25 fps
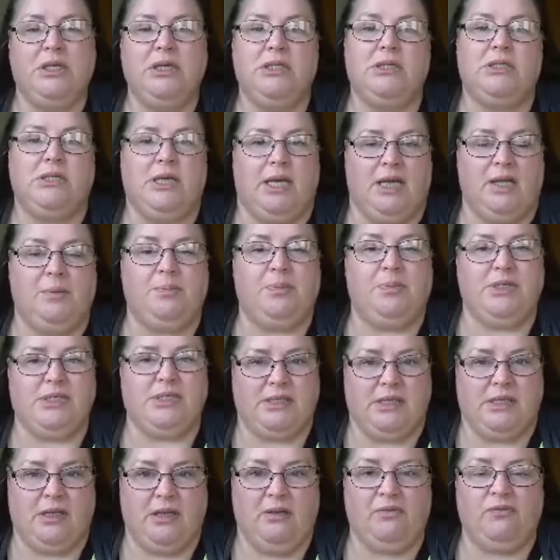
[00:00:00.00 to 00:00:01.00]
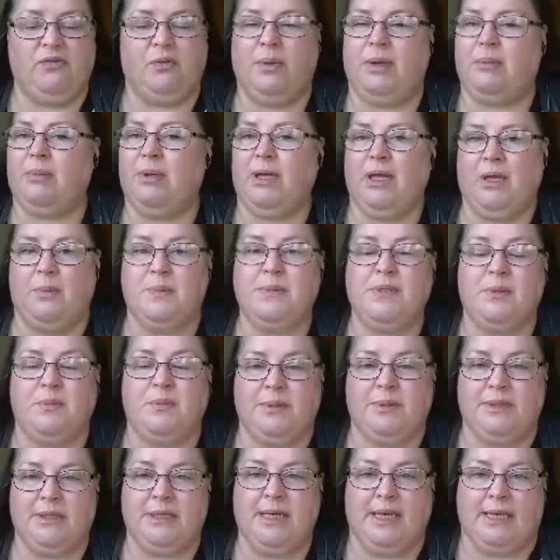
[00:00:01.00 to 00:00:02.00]
to help yourself or maybe help
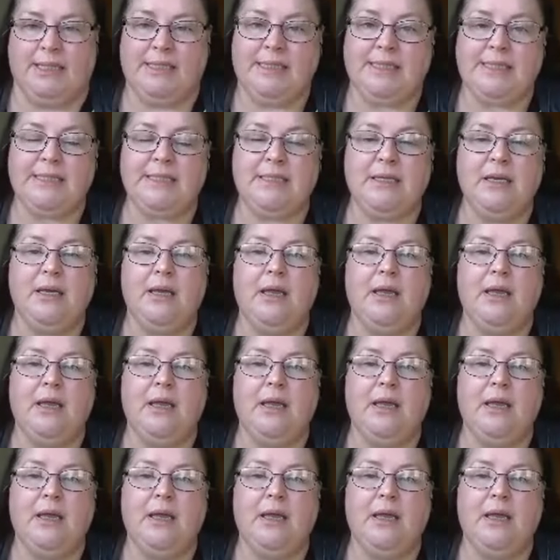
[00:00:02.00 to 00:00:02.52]
somebody else,